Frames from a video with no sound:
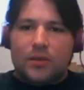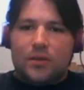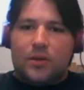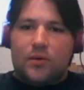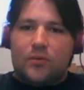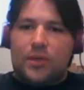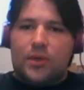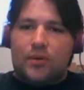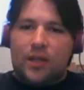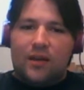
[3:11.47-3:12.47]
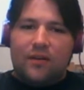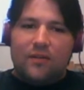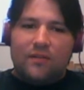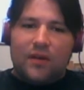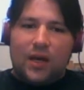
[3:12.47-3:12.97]
So we don't
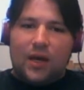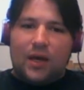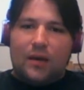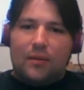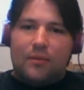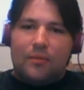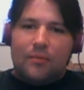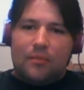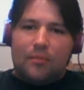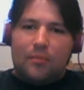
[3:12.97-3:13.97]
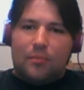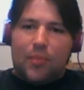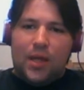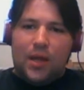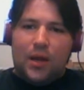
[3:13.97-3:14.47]
have
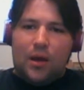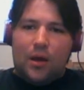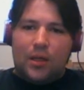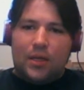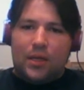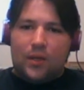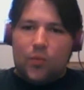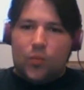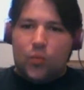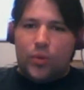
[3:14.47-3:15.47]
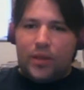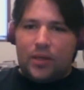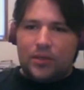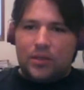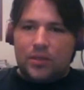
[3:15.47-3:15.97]
Ben Holiday with
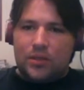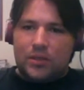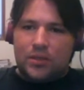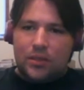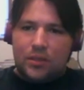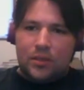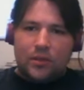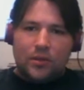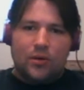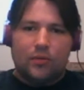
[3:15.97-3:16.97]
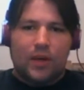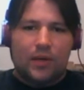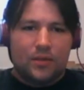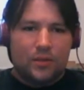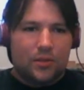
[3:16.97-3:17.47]
us,
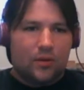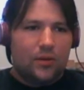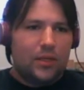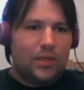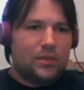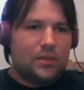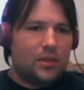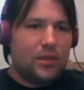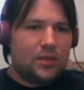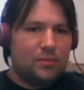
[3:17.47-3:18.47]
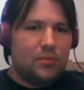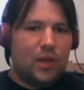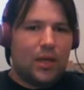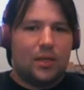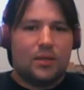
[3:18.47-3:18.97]
correct? So he's
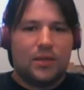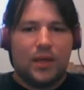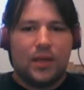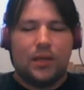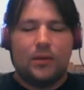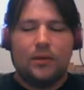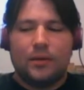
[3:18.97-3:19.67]
meditating